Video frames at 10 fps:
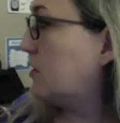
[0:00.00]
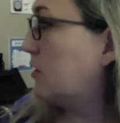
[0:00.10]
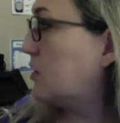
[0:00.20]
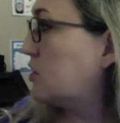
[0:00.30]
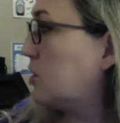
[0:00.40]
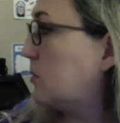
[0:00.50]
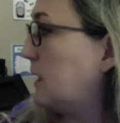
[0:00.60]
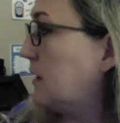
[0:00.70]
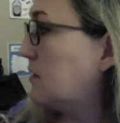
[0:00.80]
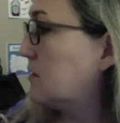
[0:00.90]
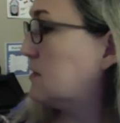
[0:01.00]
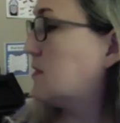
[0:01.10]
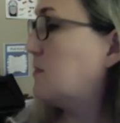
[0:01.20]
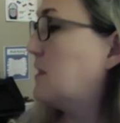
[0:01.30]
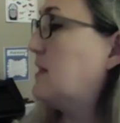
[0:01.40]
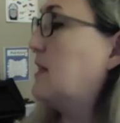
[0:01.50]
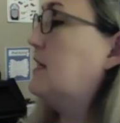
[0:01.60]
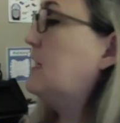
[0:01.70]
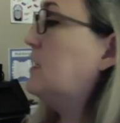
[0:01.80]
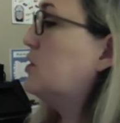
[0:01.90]
or show me something that they
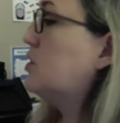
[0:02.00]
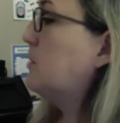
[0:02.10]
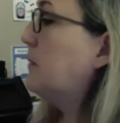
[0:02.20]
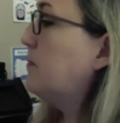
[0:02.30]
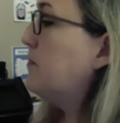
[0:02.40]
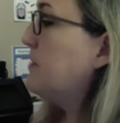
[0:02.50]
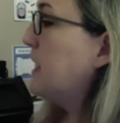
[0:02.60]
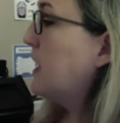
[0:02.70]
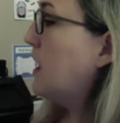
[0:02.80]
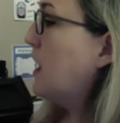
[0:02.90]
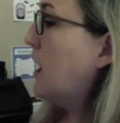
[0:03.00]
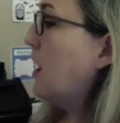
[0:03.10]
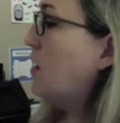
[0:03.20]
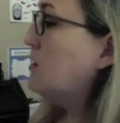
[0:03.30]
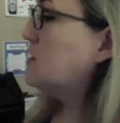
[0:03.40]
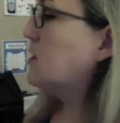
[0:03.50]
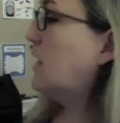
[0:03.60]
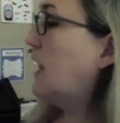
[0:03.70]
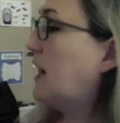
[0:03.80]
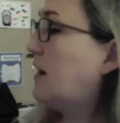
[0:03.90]
need to show me. I also
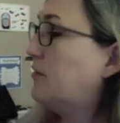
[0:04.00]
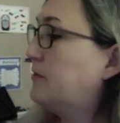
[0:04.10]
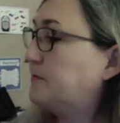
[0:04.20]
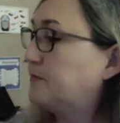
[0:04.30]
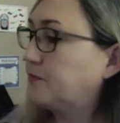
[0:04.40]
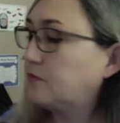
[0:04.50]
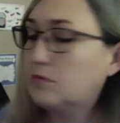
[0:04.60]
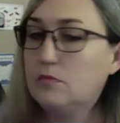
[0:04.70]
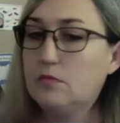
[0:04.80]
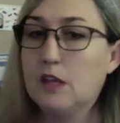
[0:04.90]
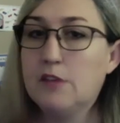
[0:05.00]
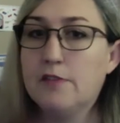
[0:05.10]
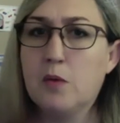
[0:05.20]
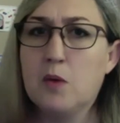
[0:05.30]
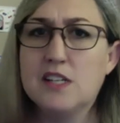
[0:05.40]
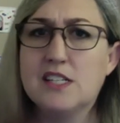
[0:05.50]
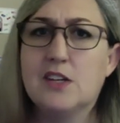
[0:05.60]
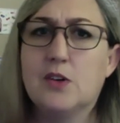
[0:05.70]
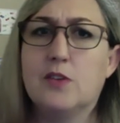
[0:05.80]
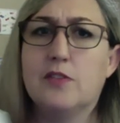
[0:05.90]
have, if
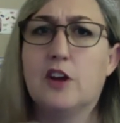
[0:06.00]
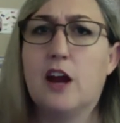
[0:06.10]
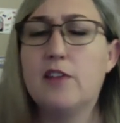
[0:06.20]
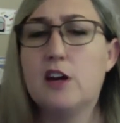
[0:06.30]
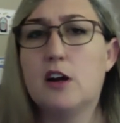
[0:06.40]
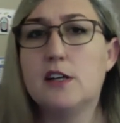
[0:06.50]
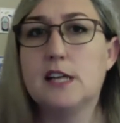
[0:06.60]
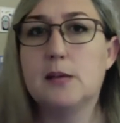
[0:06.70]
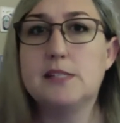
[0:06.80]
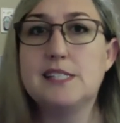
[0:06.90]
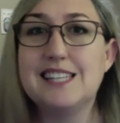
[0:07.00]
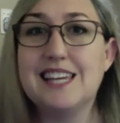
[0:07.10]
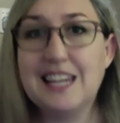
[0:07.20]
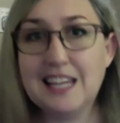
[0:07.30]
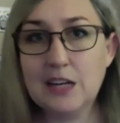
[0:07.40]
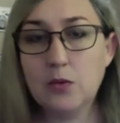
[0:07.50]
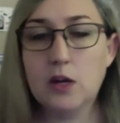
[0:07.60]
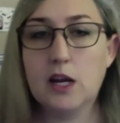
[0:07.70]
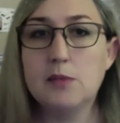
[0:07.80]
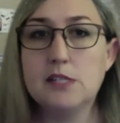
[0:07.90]
they're having a hard time seeing what
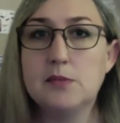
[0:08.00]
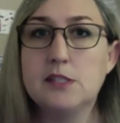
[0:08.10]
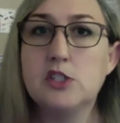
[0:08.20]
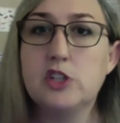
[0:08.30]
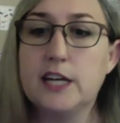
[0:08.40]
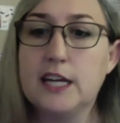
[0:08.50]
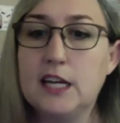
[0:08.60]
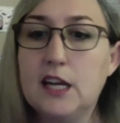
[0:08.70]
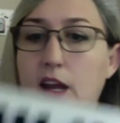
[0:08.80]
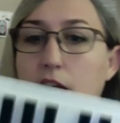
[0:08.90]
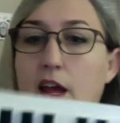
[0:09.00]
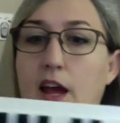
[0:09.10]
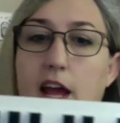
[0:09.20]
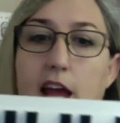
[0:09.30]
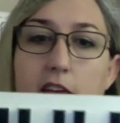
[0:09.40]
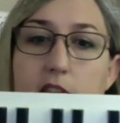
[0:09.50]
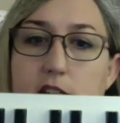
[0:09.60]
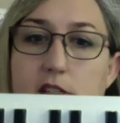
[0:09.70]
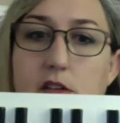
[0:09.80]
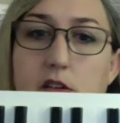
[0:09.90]
I'm demonstrating, I have
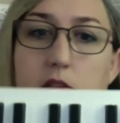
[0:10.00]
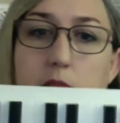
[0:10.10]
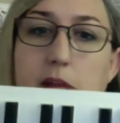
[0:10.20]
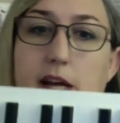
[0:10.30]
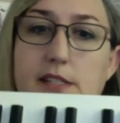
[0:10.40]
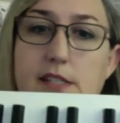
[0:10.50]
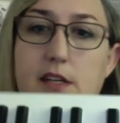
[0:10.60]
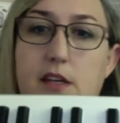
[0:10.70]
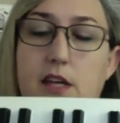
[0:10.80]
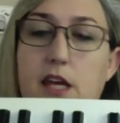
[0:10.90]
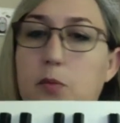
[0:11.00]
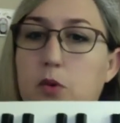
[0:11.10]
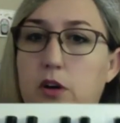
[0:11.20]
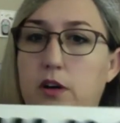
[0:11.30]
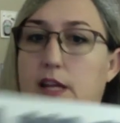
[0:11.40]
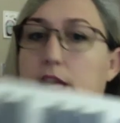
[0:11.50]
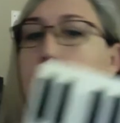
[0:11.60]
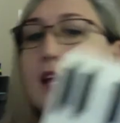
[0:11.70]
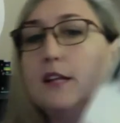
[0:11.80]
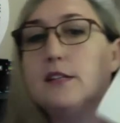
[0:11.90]
this little plastic keyboard that I
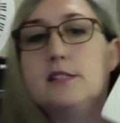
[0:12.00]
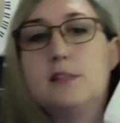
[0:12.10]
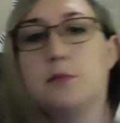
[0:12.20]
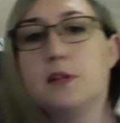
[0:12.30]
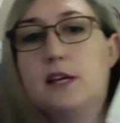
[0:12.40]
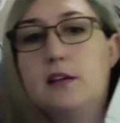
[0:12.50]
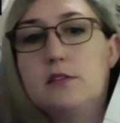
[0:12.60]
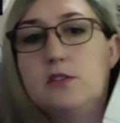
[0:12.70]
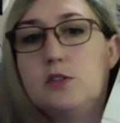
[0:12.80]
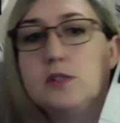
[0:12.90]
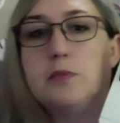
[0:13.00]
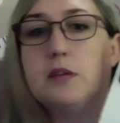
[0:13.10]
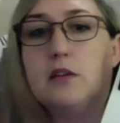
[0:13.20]
can simply do something,